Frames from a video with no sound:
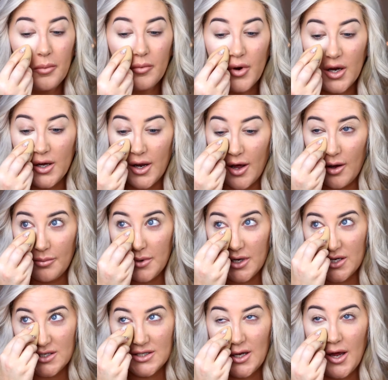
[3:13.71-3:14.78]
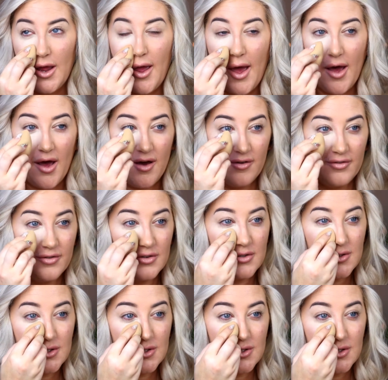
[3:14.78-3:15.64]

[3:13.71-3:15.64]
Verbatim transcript: right now because I have